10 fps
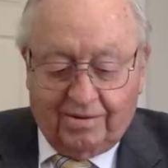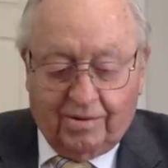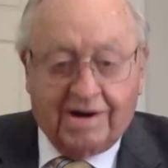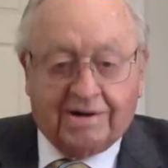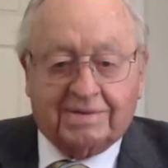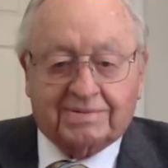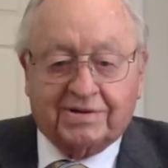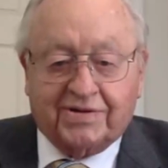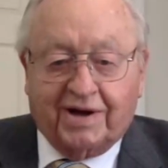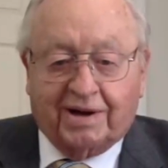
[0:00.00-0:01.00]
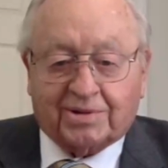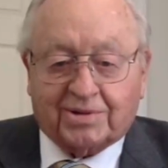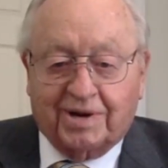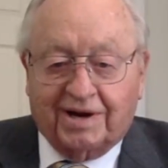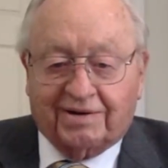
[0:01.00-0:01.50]
Welcome to Thoughts
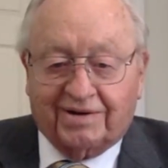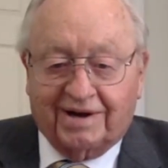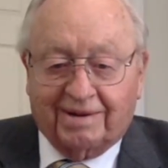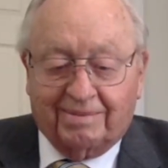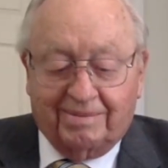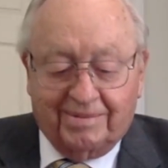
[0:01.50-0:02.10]
Roundup.